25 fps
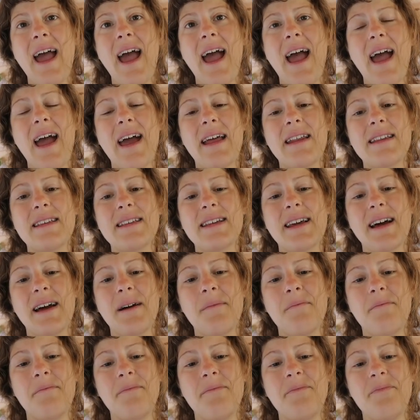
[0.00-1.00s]
And
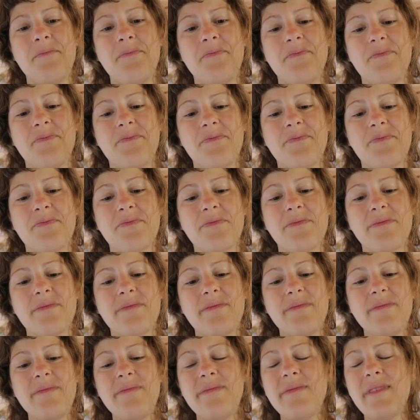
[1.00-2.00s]
um,
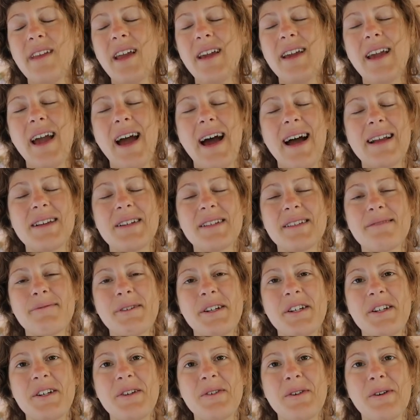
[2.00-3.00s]
yeah, I just
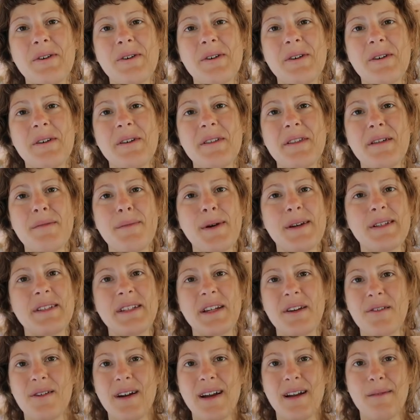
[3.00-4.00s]
wish you all the
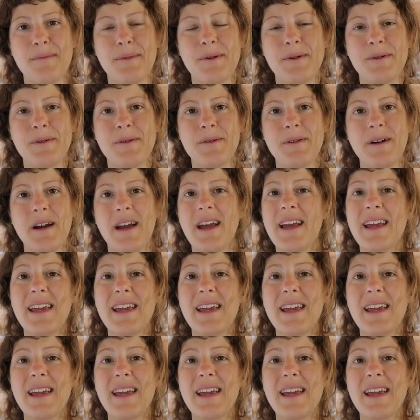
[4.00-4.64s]
most incredible